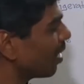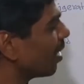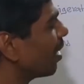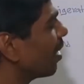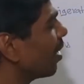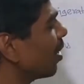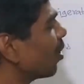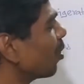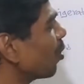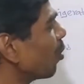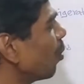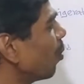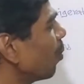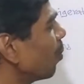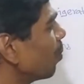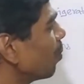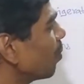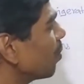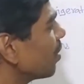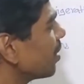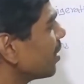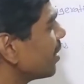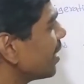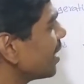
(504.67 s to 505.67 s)
room.
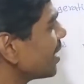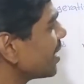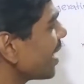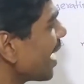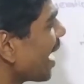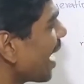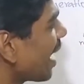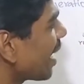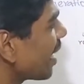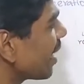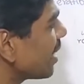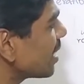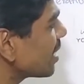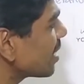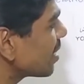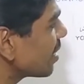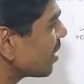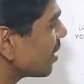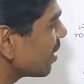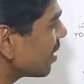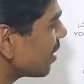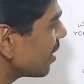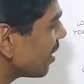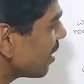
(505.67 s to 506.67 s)
This air is
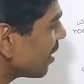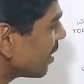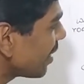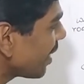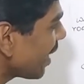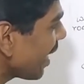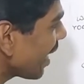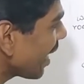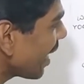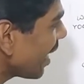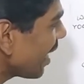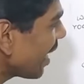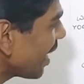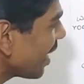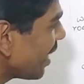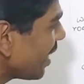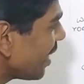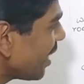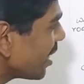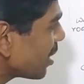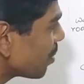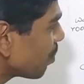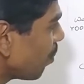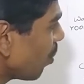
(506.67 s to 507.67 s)
taken and it
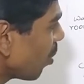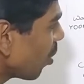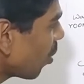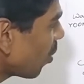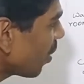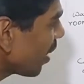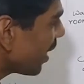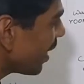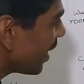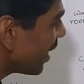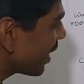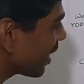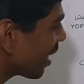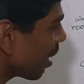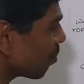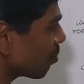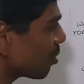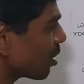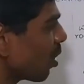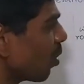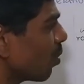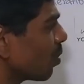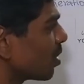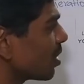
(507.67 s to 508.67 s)
is blown and it comes
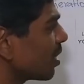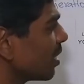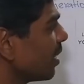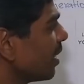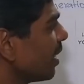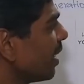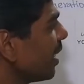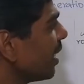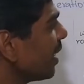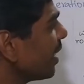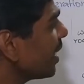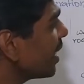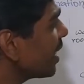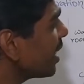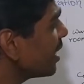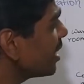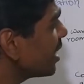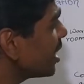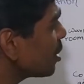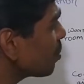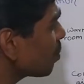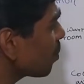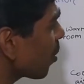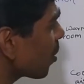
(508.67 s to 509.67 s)
out. Here in
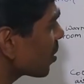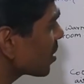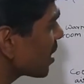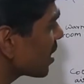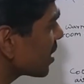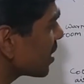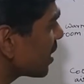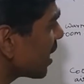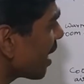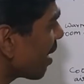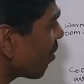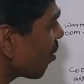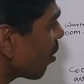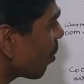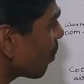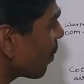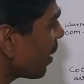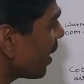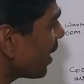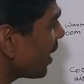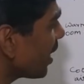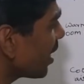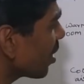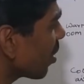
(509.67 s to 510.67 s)
this process, the
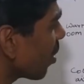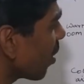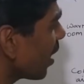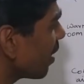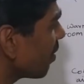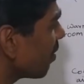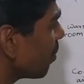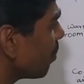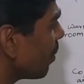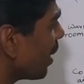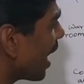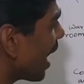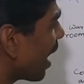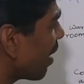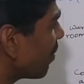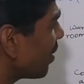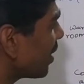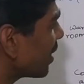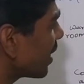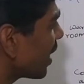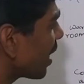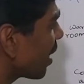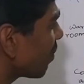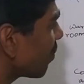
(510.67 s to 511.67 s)
evaporating coil will be having
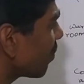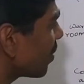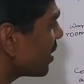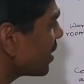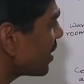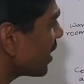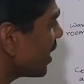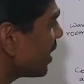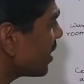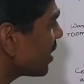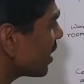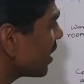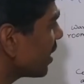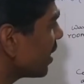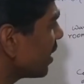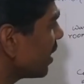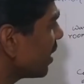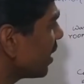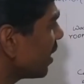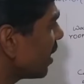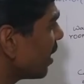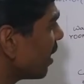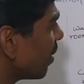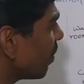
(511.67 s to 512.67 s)
the refrigerant,
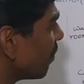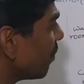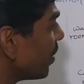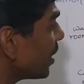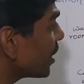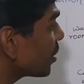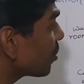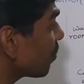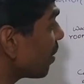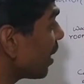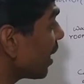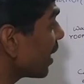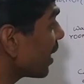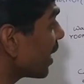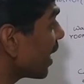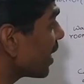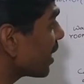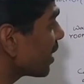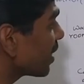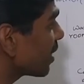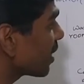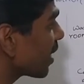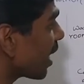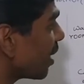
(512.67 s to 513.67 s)
which will
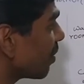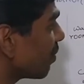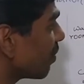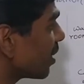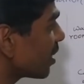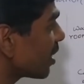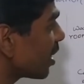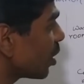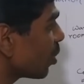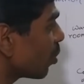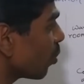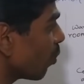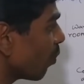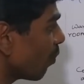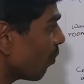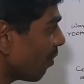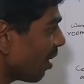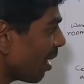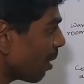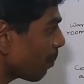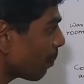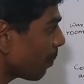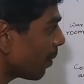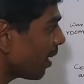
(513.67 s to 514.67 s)
get converted to
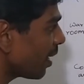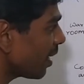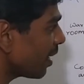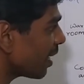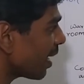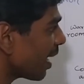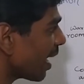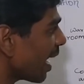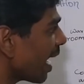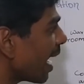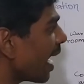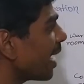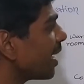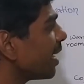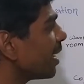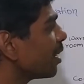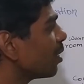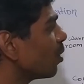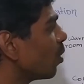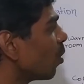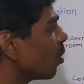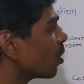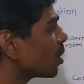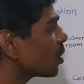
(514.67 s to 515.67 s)
vapor, and it
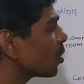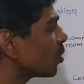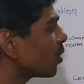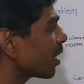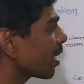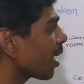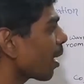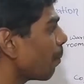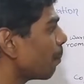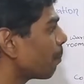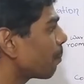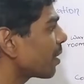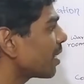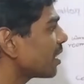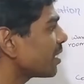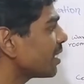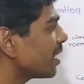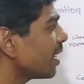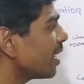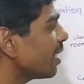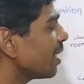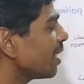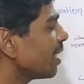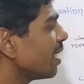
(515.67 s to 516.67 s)
goes to the
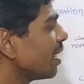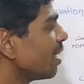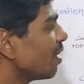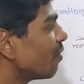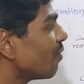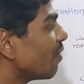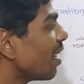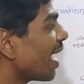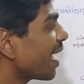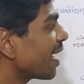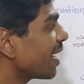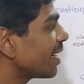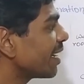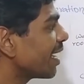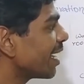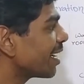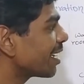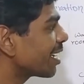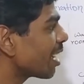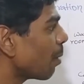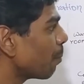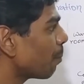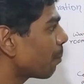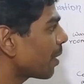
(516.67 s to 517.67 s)
compressor where it gets
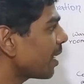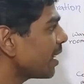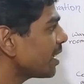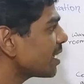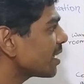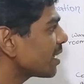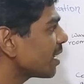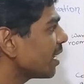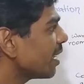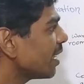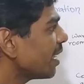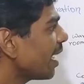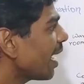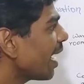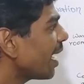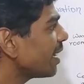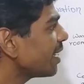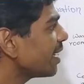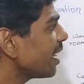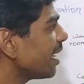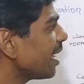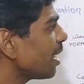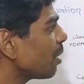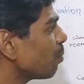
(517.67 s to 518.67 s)
compressed, and
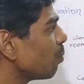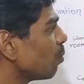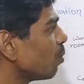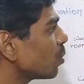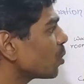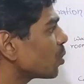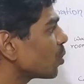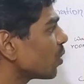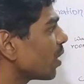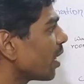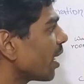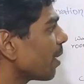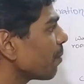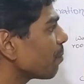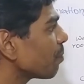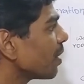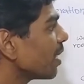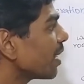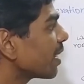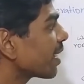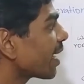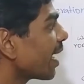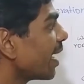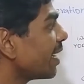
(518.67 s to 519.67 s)
then it moves to the
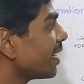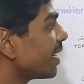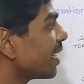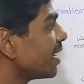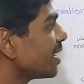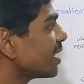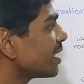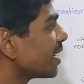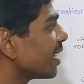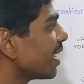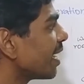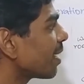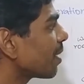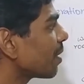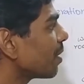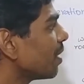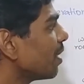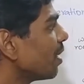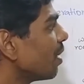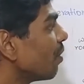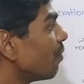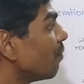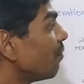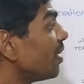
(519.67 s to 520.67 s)
condenser,
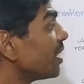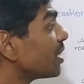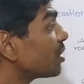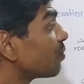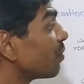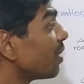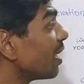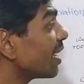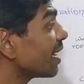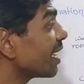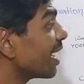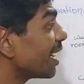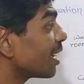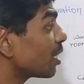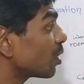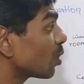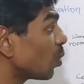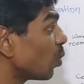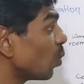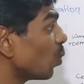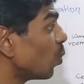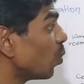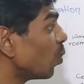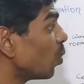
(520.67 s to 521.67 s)
which will get
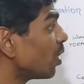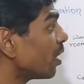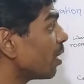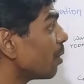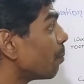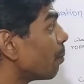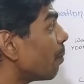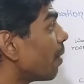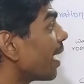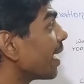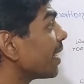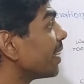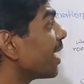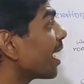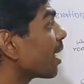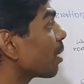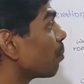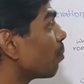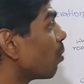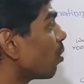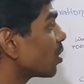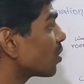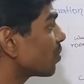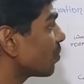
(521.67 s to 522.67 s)
cooled by the
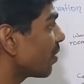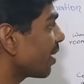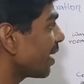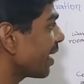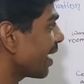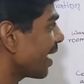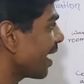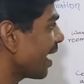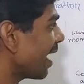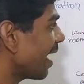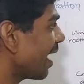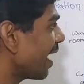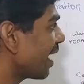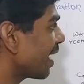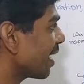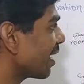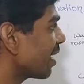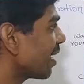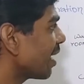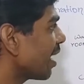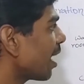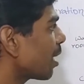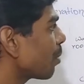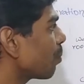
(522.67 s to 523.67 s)
atmospheric air,
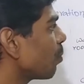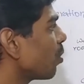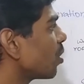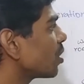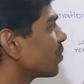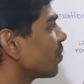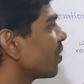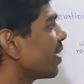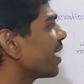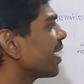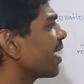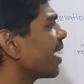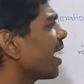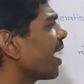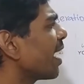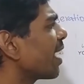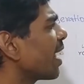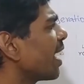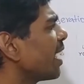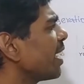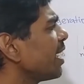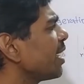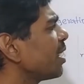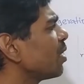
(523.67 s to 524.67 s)

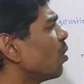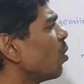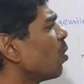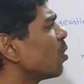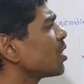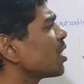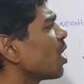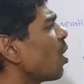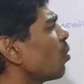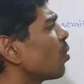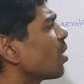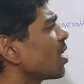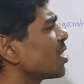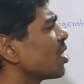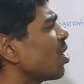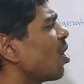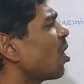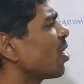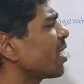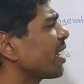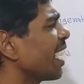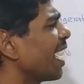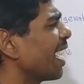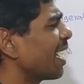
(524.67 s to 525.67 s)
and it goes out as
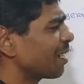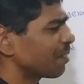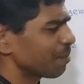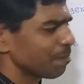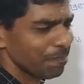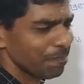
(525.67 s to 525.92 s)
hot air